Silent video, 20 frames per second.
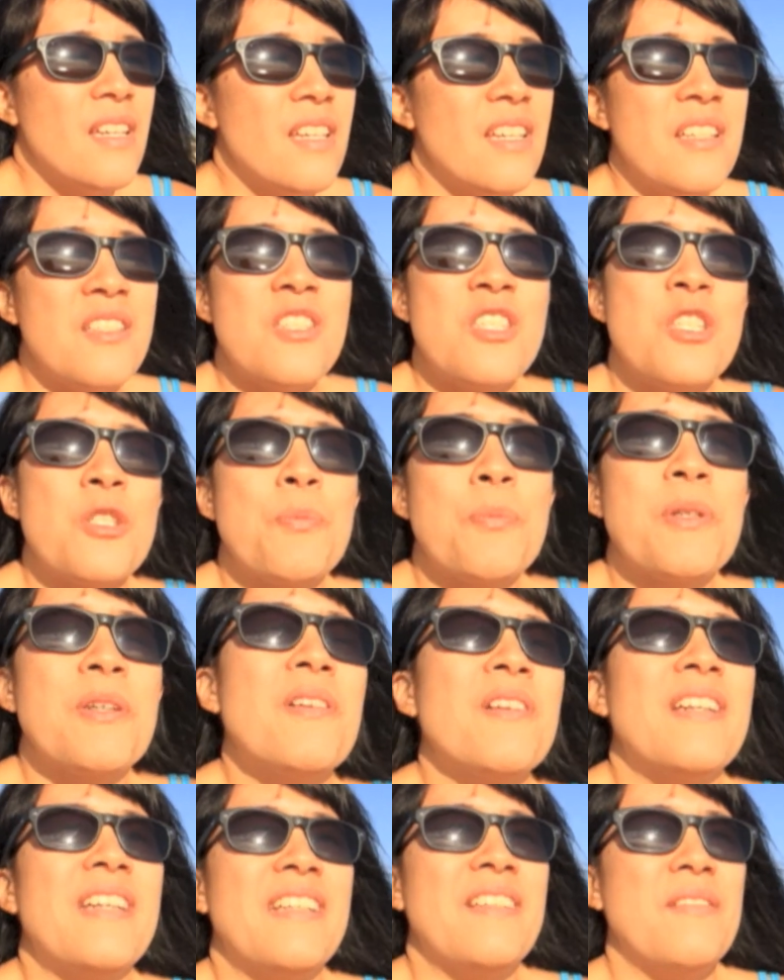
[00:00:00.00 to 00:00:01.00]
in
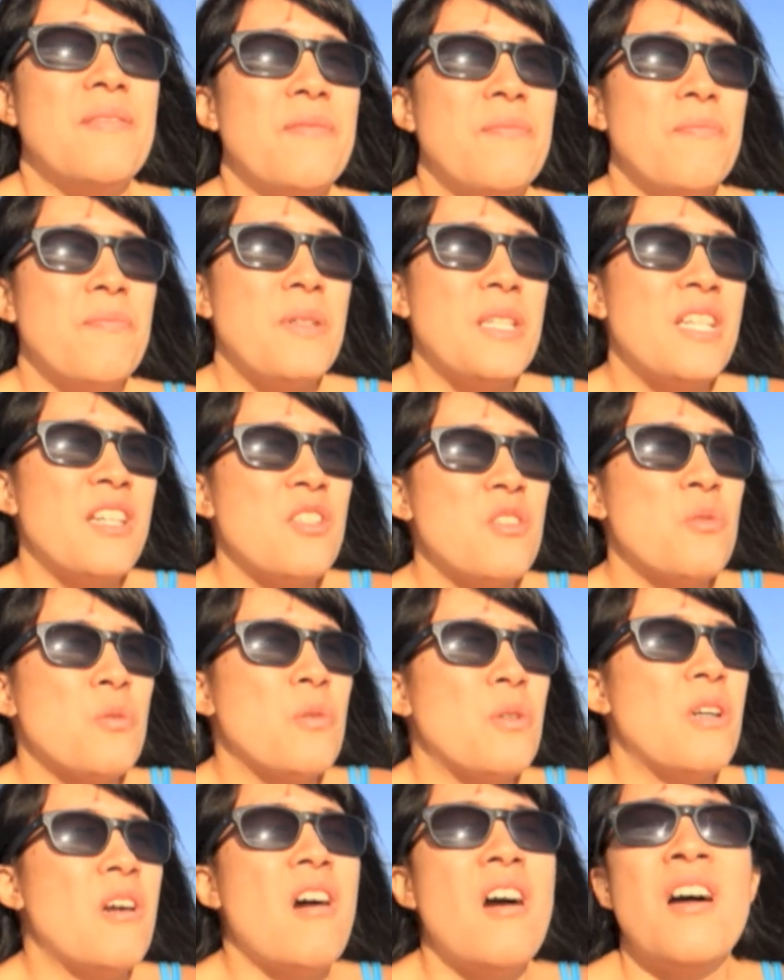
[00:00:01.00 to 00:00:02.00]
spirit, because
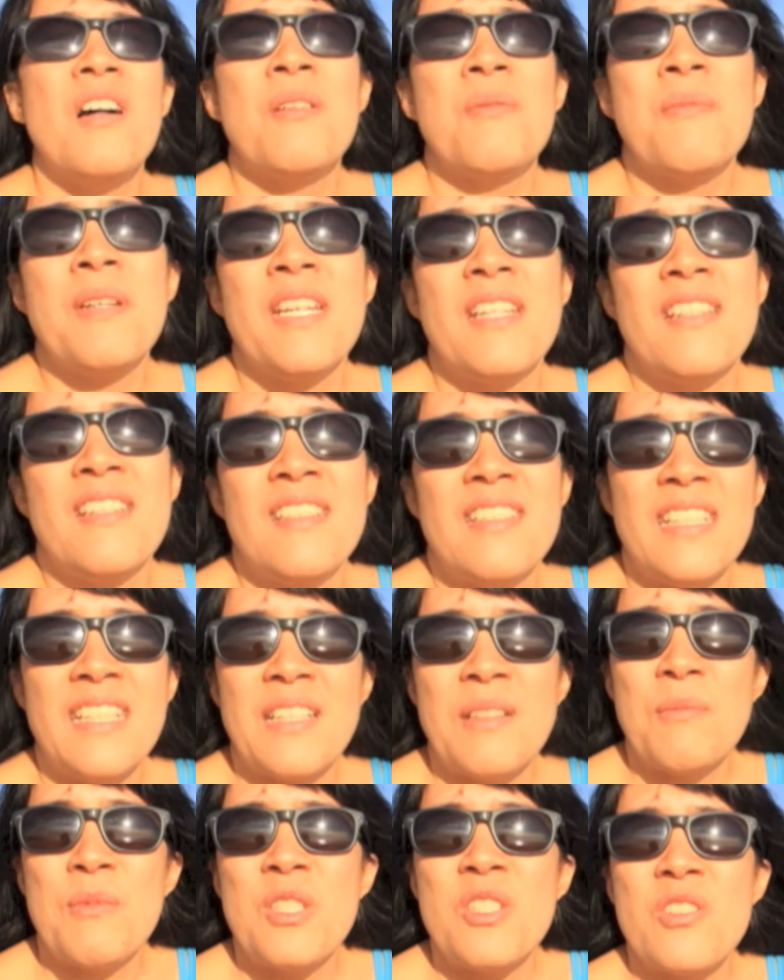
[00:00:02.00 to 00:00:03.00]
we're all made in the
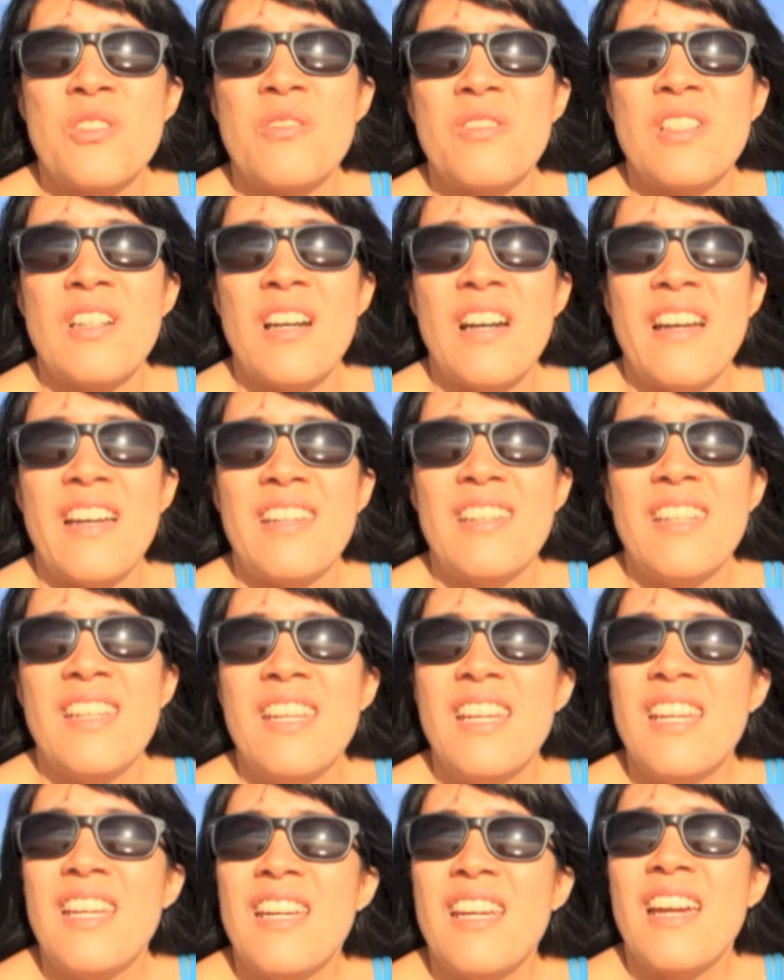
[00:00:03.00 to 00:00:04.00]
image of God,
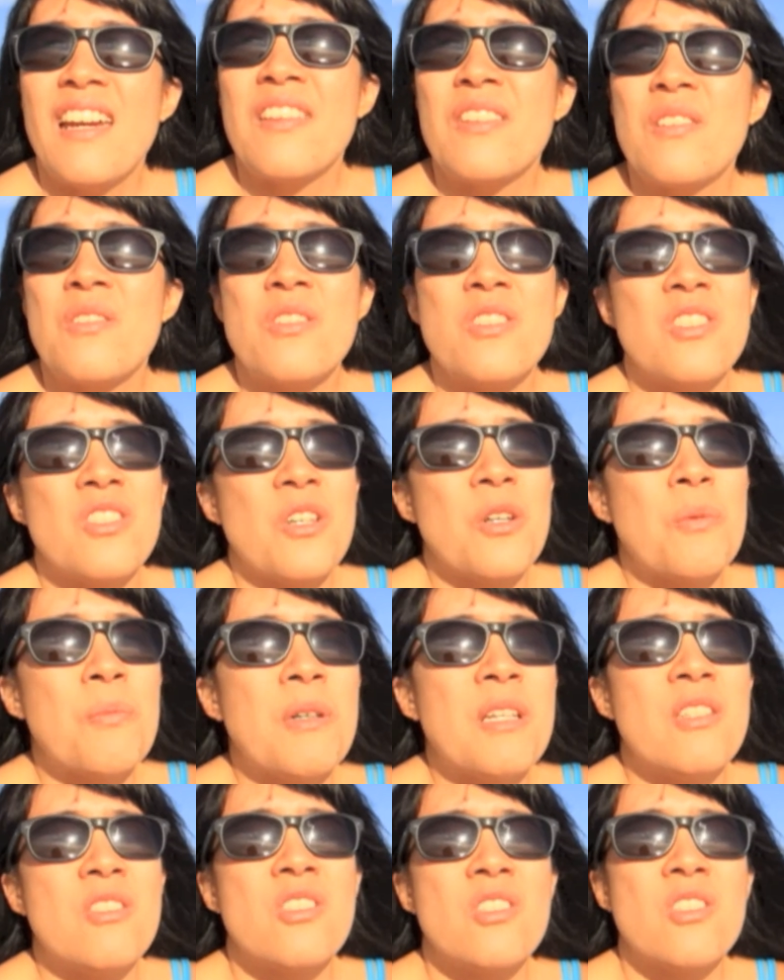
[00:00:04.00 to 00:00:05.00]
and there's so
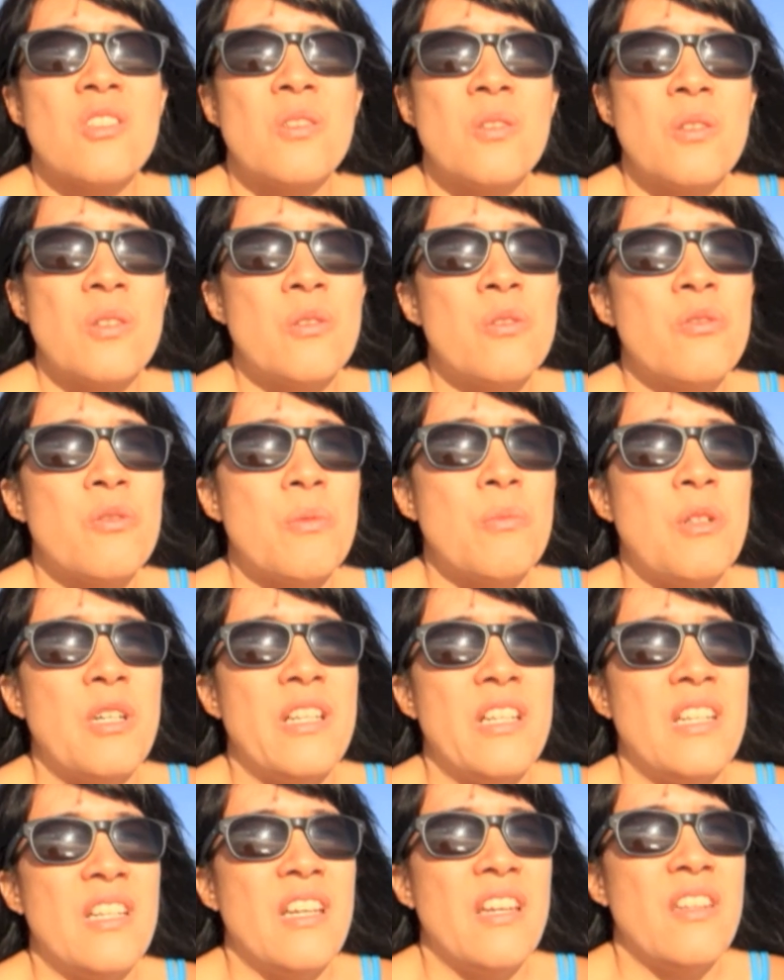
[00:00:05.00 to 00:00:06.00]
much to learn from
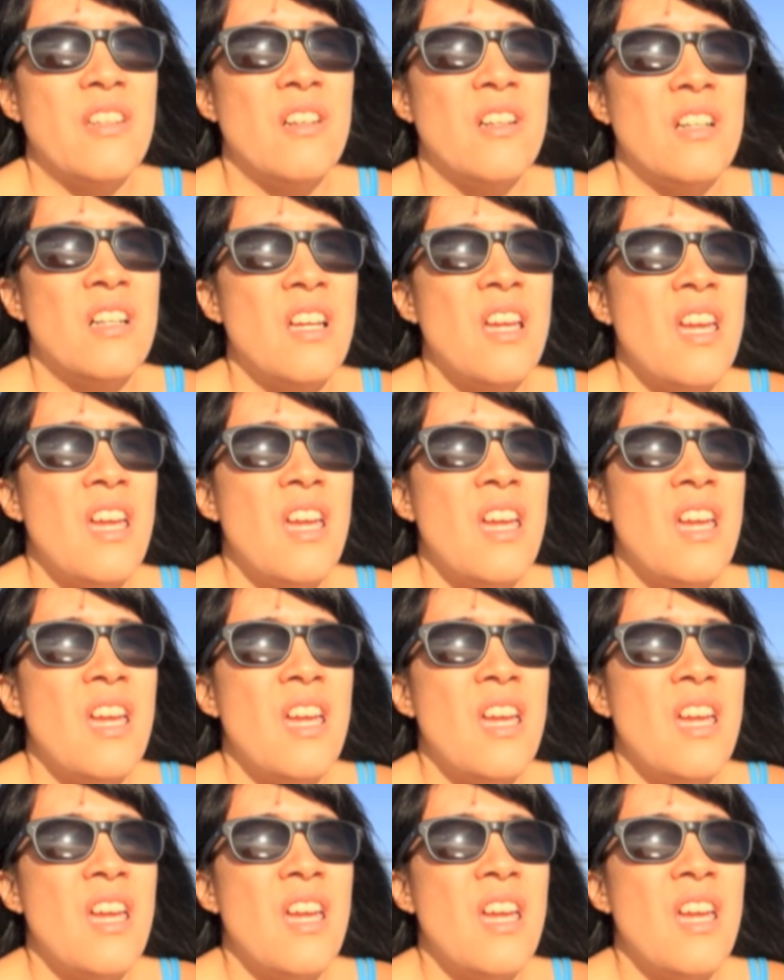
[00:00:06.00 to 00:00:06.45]
one another.